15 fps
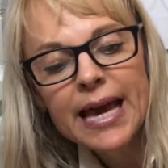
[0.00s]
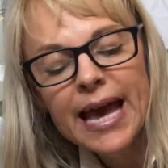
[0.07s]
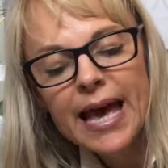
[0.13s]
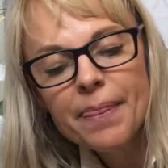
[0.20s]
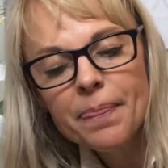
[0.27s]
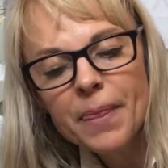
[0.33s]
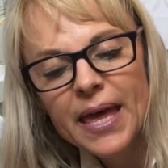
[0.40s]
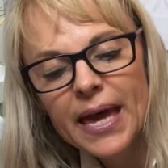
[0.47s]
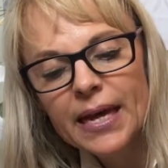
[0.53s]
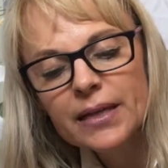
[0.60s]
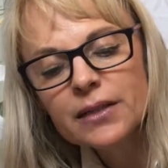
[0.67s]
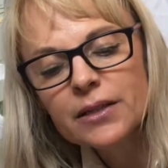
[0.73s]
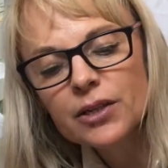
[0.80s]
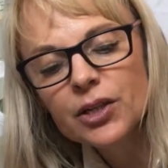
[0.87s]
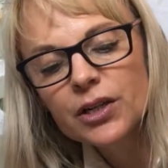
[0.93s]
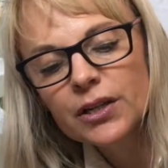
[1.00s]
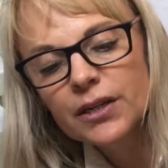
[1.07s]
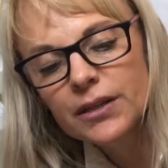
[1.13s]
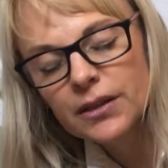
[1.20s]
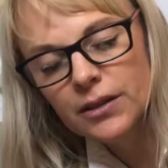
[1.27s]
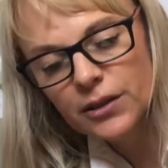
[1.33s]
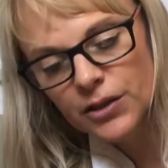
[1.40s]
And then you're going
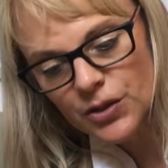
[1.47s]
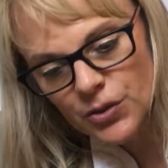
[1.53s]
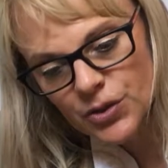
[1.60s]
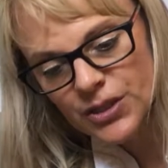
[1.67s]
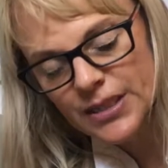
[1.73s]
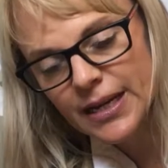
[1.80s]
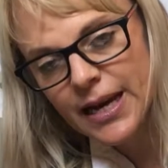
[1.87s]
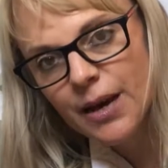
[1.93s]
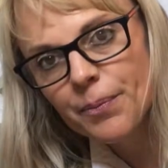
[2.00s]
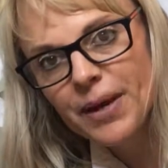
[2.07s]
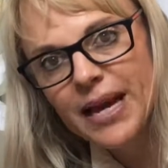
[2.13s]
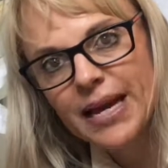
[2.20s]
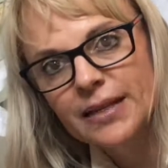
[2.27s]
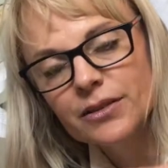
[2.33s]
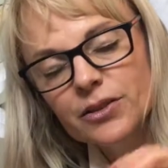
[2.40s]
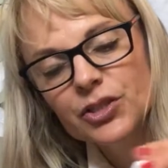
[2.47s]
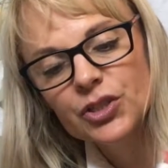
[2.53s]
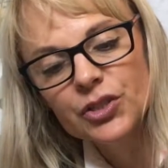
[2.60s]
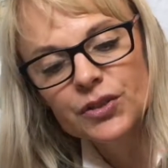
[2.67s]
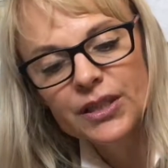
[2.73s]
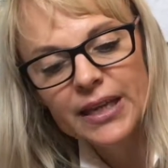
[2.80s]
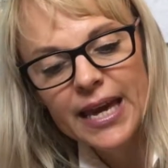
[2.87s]
to close it up and
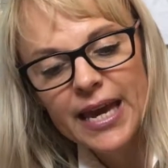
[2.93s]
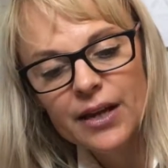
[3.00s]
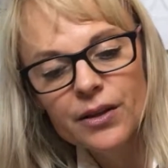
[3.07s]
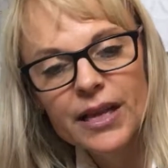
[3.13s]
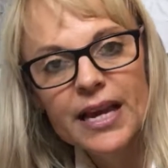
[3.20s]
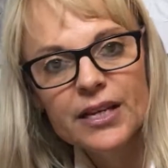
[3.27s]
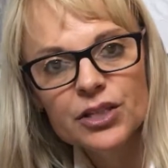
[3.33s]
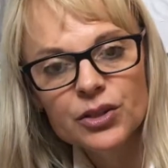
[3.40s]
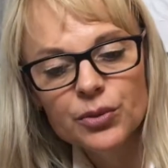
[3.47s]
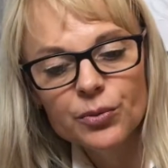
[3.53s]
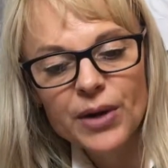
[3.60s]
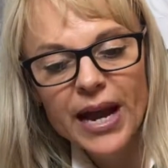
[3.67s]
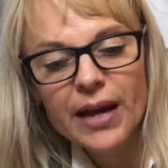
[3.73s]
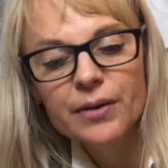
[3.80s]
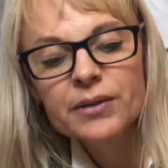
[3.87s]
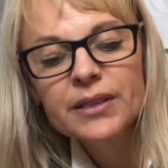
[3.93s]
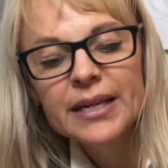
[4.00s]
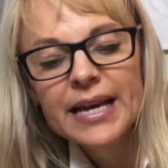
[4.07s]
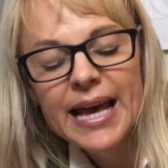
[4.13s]
turn the Kegel Angel around.